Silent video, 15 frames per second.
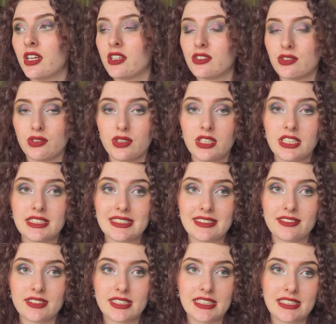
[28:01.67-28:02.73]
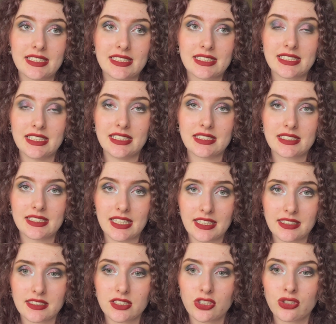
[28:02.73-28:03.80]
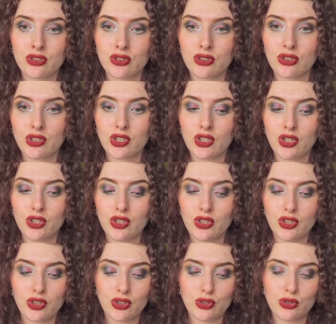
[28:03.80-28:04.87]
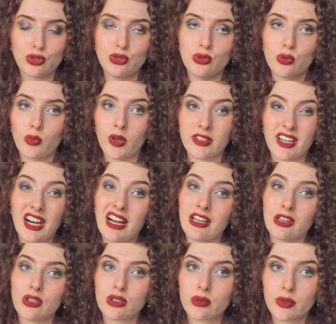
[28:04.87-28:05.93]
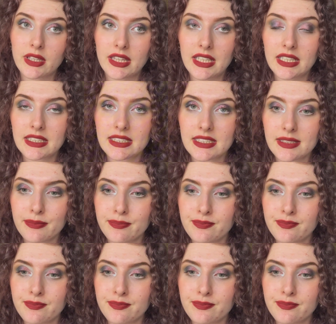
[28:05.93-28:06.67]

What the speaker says: so you need 16 cents to do one eye look with this.